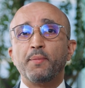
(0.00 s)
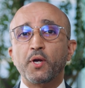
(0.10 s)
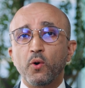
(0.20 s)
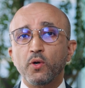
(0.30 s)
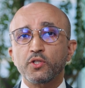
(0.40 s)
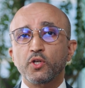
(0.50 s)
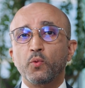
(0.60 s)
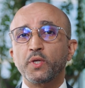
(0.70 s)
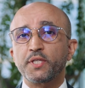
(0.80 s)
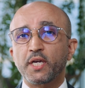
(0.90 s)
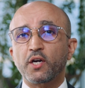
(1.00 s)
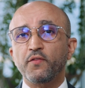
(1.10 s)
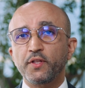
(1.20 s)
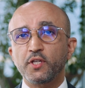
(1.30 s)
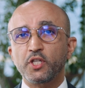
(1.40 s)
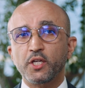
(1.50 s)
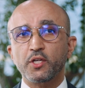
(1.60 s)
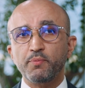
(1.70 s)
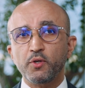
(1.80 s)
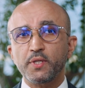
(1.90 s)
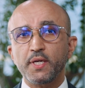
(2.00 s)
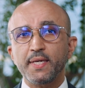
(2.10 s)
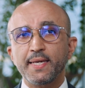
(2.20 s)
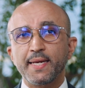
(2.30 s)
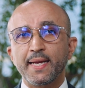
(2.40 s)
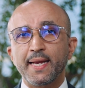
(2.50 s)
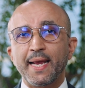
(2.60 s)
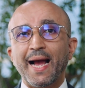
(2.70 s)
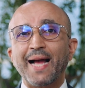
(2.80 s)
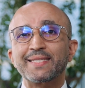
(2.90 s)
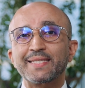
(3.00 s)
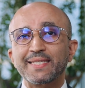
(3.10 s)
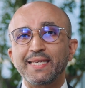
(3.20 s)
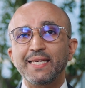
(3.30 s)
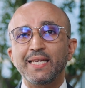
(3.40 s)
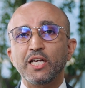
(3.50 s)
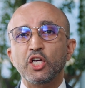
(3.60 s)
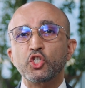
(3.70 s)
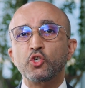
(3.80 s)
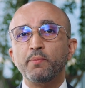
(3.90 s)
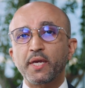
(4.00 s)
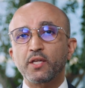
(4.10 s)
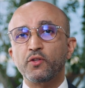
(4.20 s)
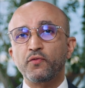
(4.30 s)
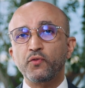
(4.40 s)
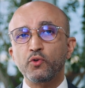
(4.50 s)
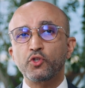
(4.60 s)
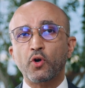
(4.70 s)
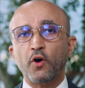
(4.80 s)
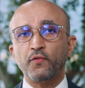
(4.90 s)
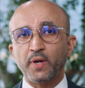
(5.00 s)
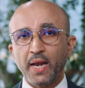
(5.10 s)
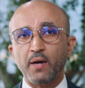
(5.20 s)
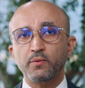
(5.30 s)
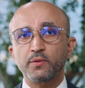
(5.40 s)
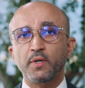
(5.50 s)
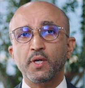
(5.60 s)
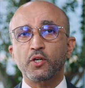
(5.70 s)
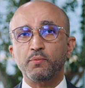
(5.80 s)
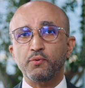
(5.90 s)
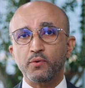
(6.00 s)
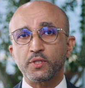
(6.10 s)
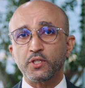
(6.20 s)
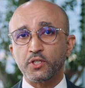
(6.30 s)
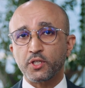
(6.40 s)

because we see confidential computing as key to making the future of cloud computing